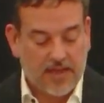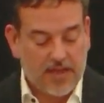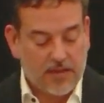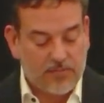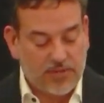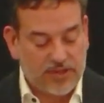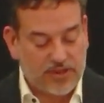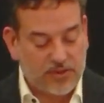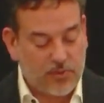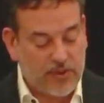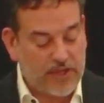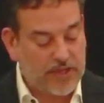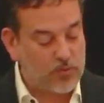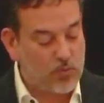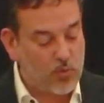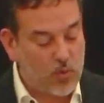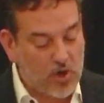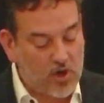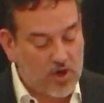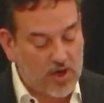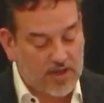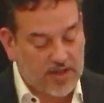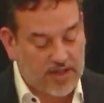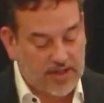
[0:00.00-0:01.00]
Between
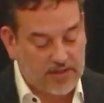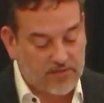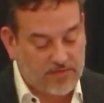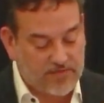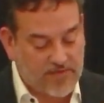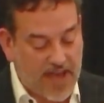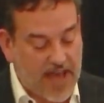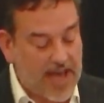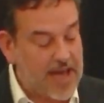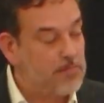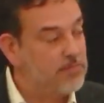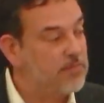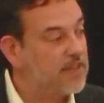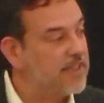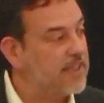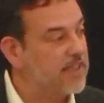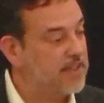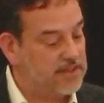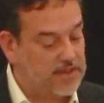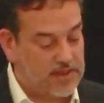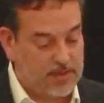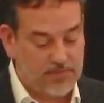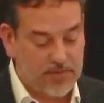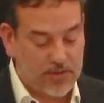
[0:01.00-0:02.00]
work and family and
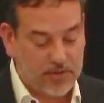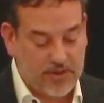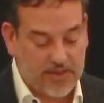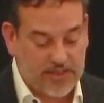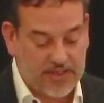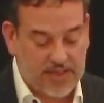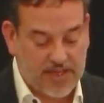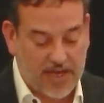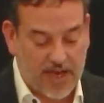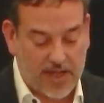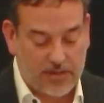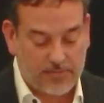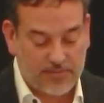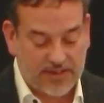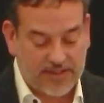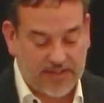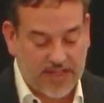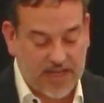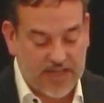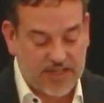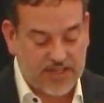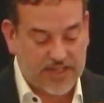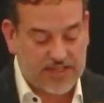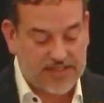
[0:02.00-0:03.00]
community
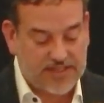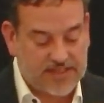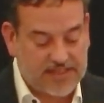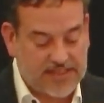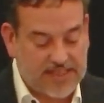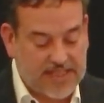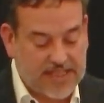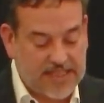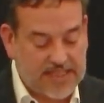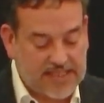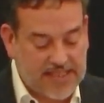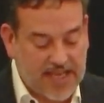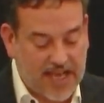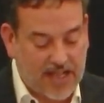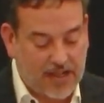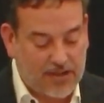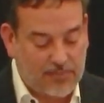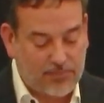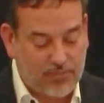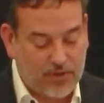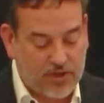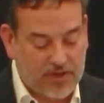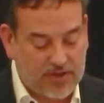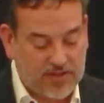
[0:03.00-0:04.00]
obligations, these
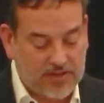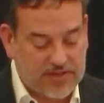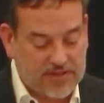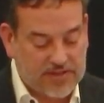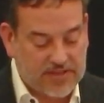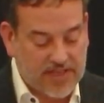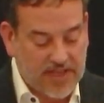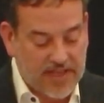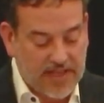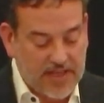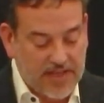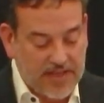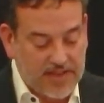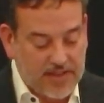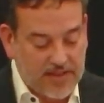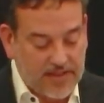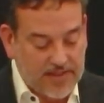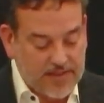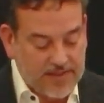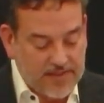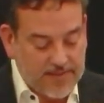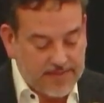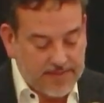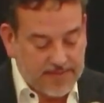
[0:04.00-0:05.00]
Albertans
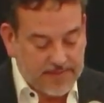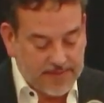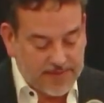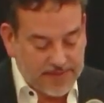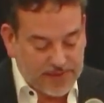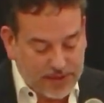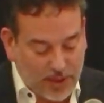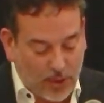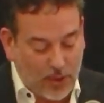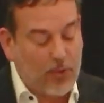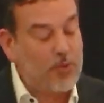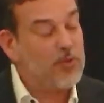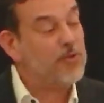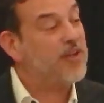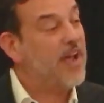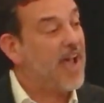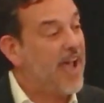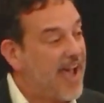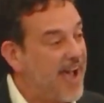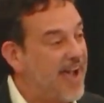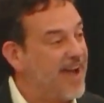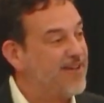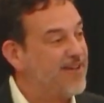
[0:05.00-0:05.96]
don't have